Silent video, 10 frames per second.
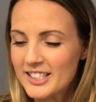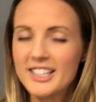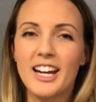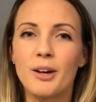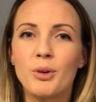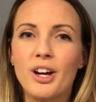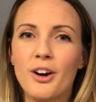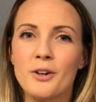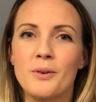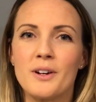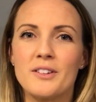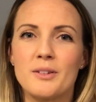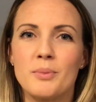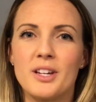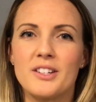Today we are going
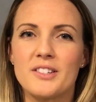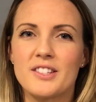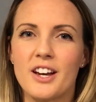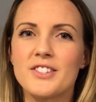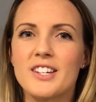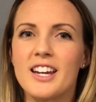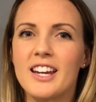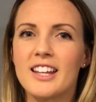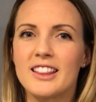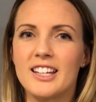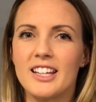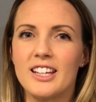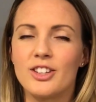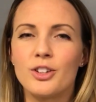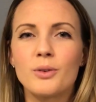to be discussing
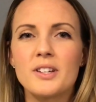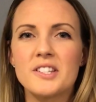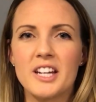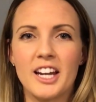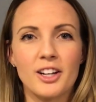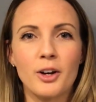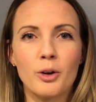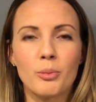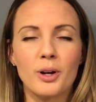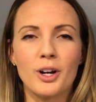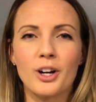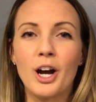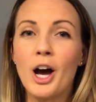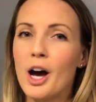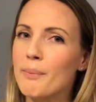the newest Hanna
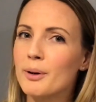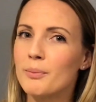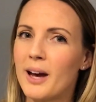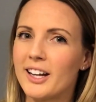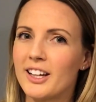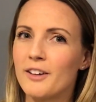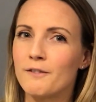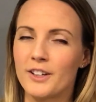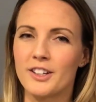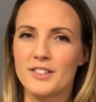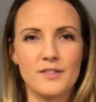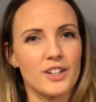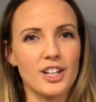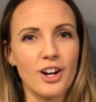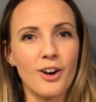Oberg upper body fitness
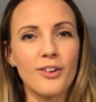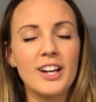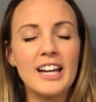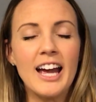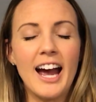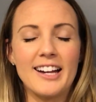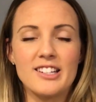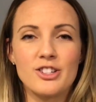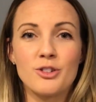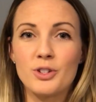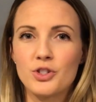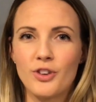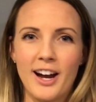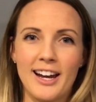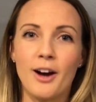video. I did do a
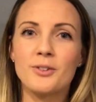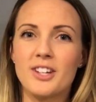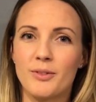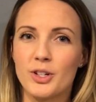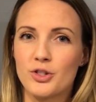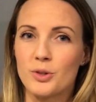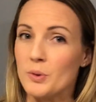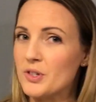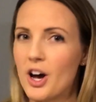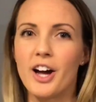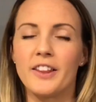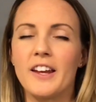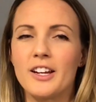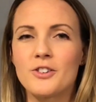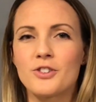tryout, which you saw in
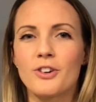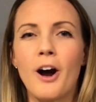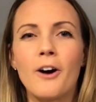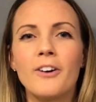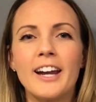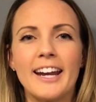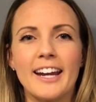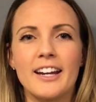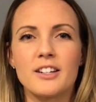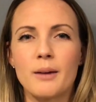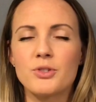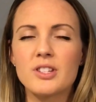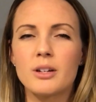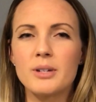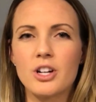the intro, and I'm
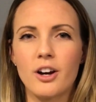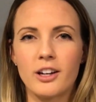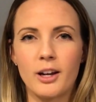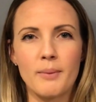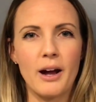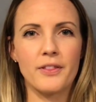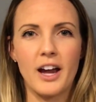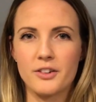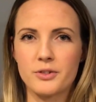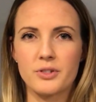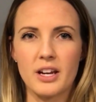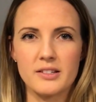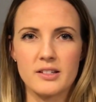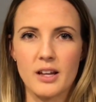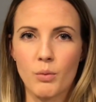just going to be talking about the
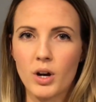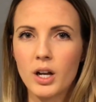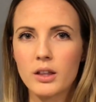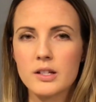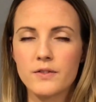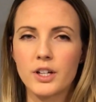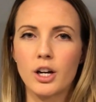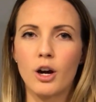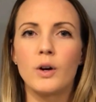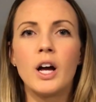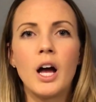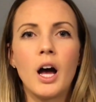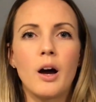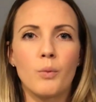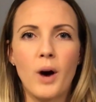exercises that were in this video,
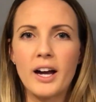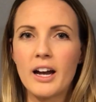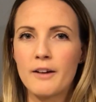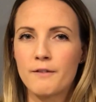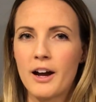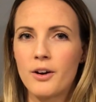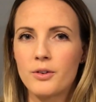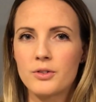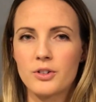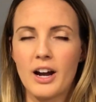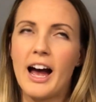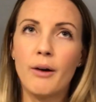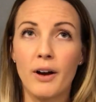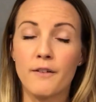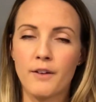why I found or
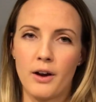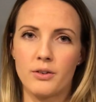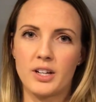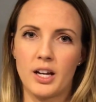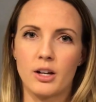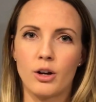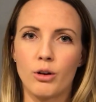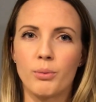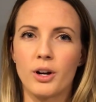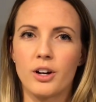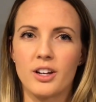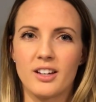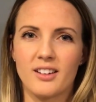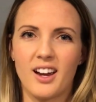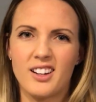how I found Hanna Oberg,
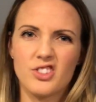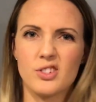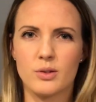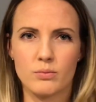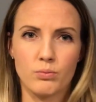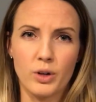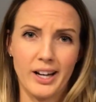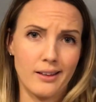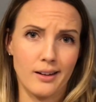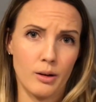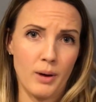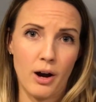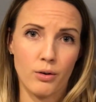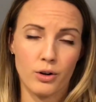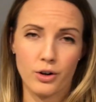and kind of just what I think
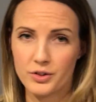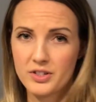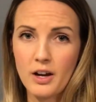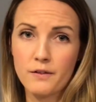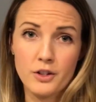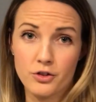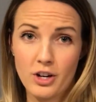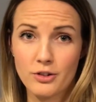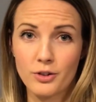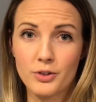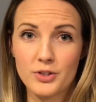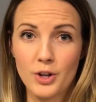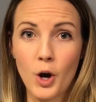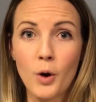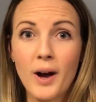about her stuff in general.
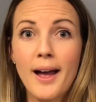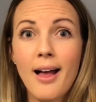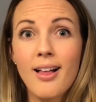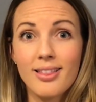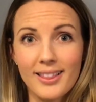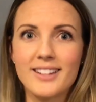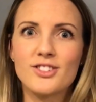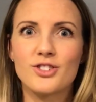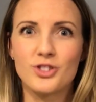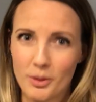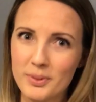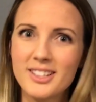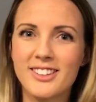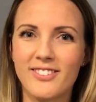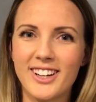So let's jump
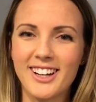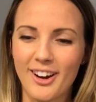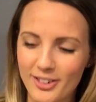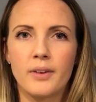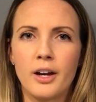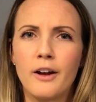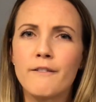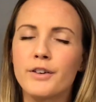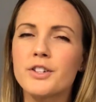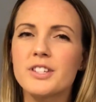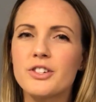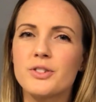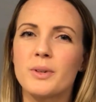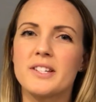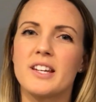into the video. First, I
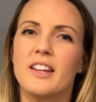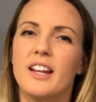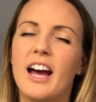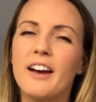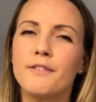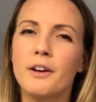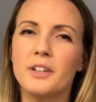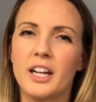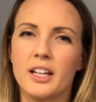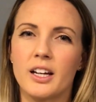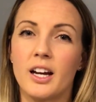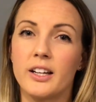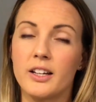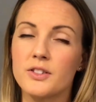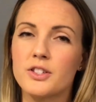just want to say that I found Hanna
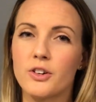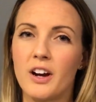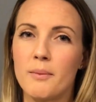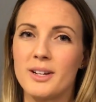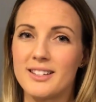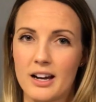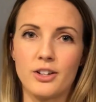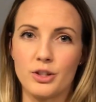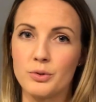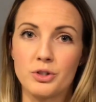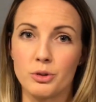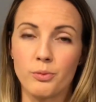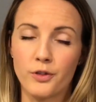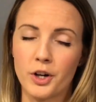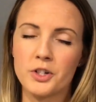on Instagram and not
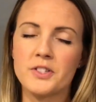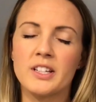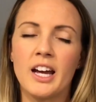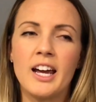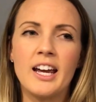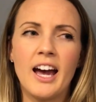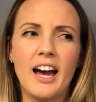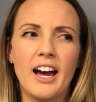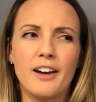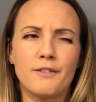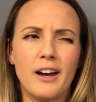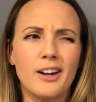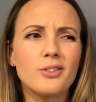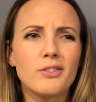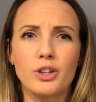YouTube first. I
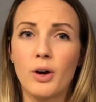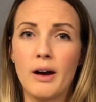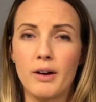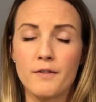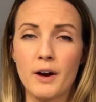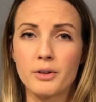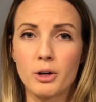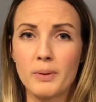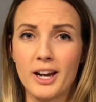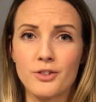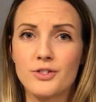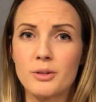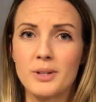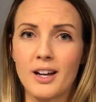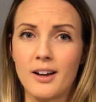don't even know how I found her page,
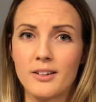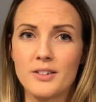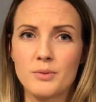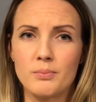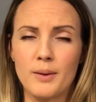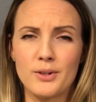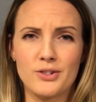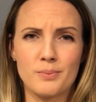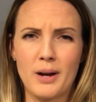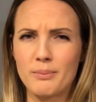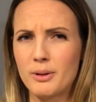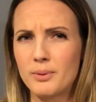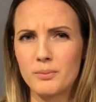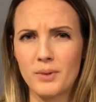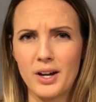to be honest. Maybe it just popped
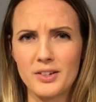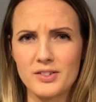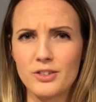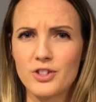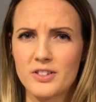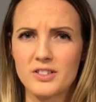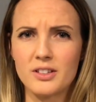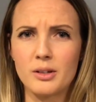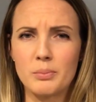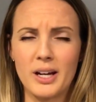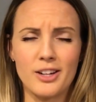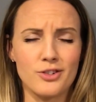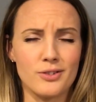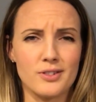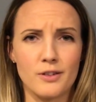up in my suggested
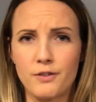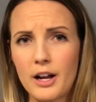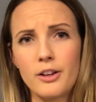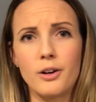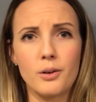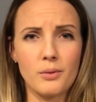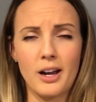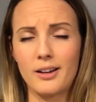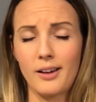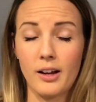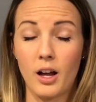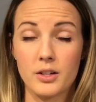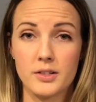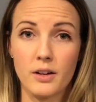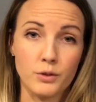pages to follow. I
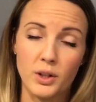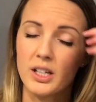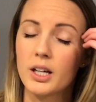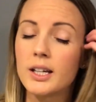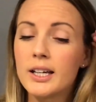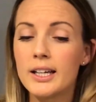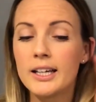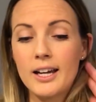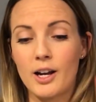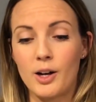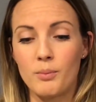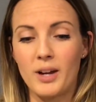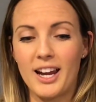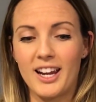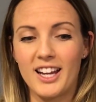honestly have no idea.
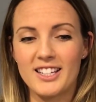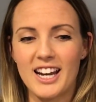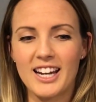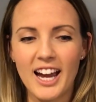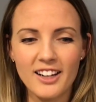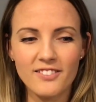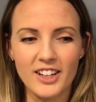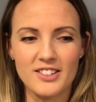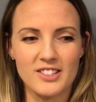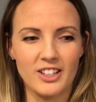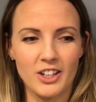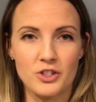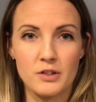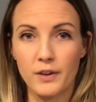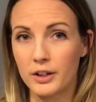And I kind of instantly
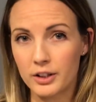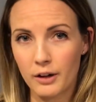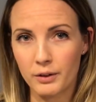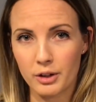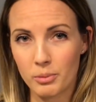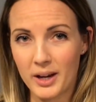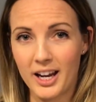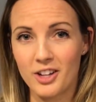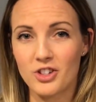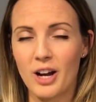just fell in love with her page.